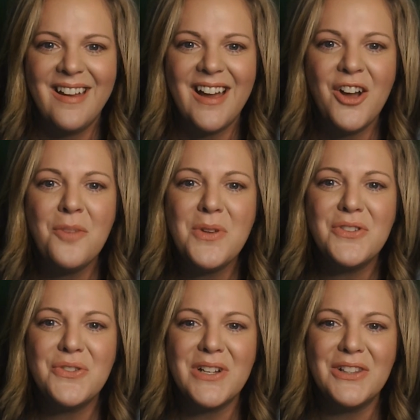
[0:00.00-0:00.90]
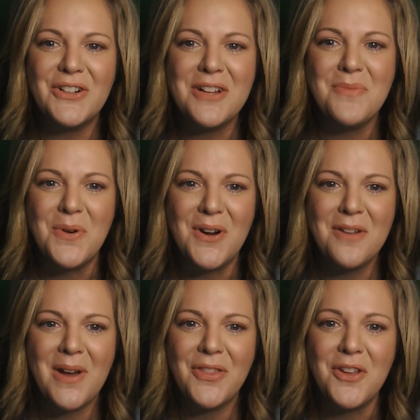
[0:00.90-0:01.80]
I hope you enjoyed learning more
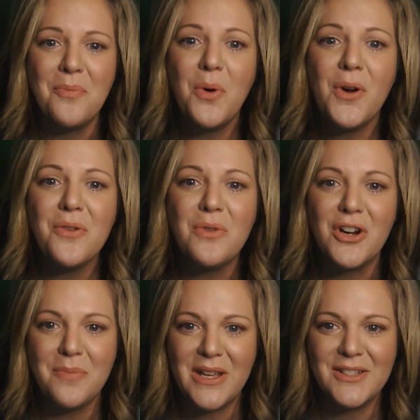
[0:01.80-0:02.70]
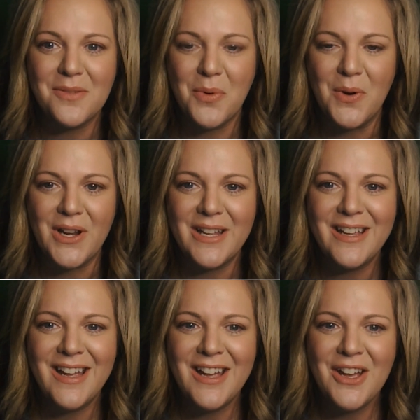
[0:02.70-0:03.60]
about the important work being supported
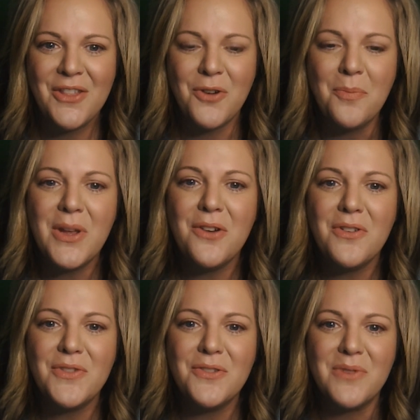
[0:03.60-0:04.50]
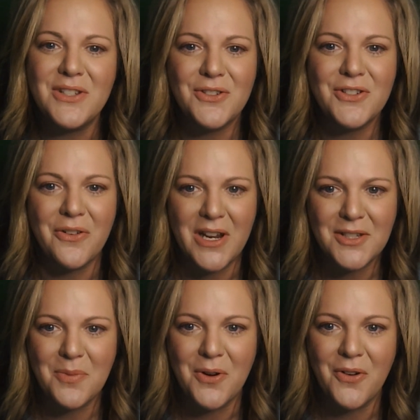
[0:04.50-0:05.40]
through our peer-reviewed research
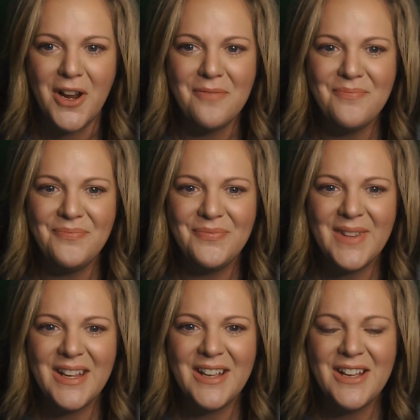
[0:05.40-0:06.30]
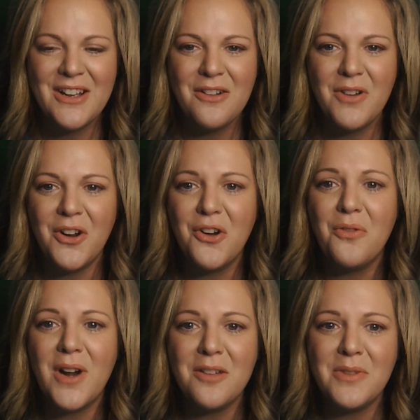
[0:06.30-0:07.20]
grants program. We're
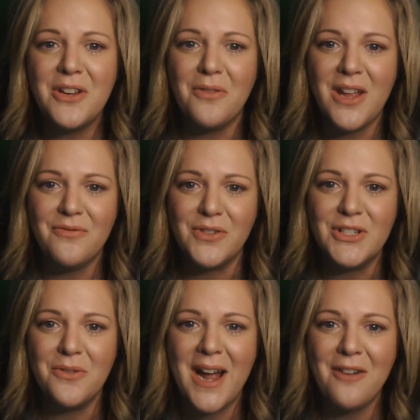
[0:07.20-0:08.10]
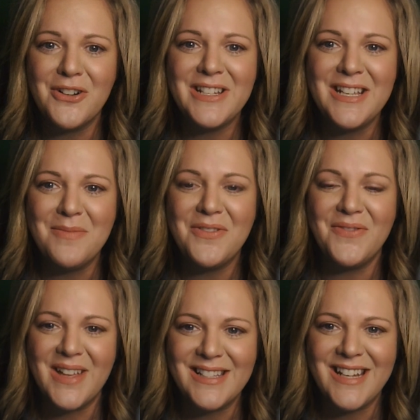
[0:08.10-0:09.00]
incredibly grateful to our team of
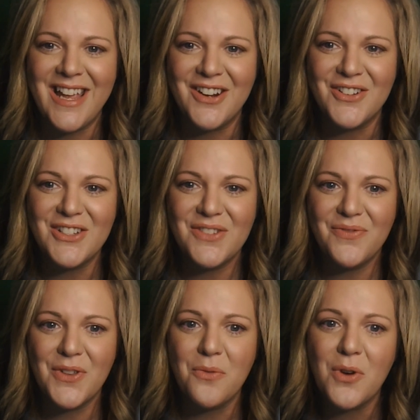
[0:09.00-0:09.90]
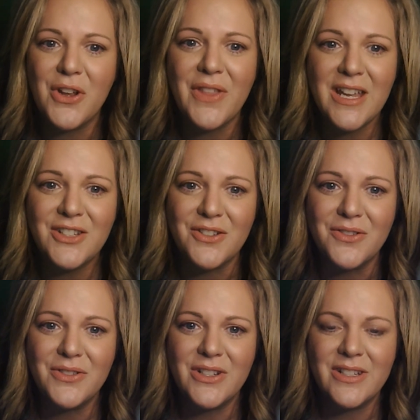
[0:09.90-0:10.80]
investigators for the work they
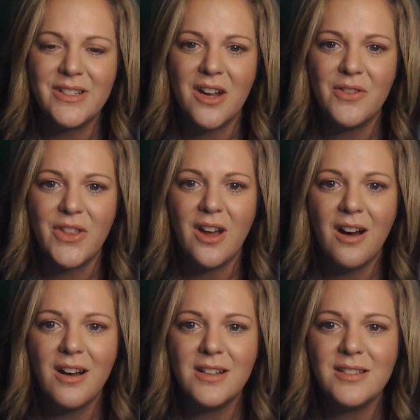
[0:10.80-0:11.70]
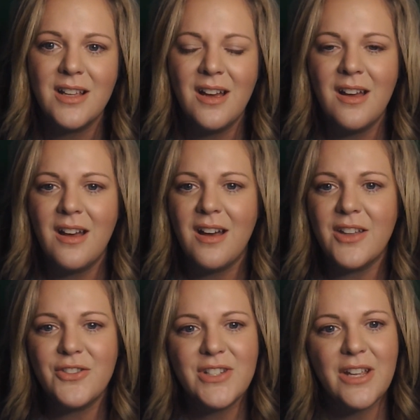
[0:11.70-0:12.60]
do to discover the cause,
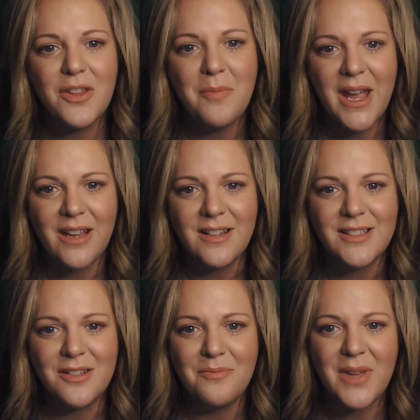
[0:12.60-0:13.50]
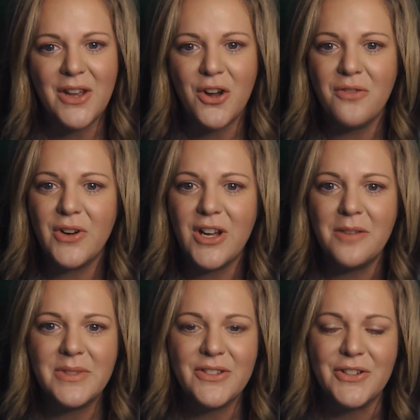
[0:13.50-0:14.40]
understand the mechanism, and
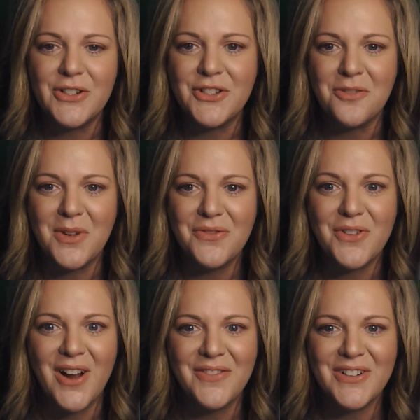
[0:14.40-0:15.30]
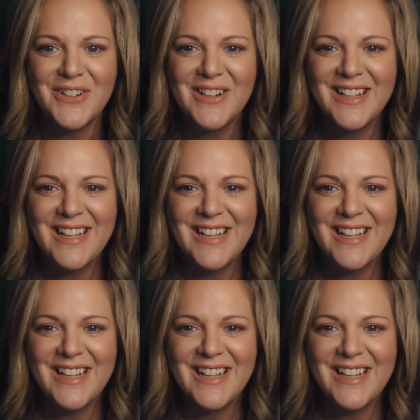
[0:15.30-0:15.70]
overcome scleroderma forever.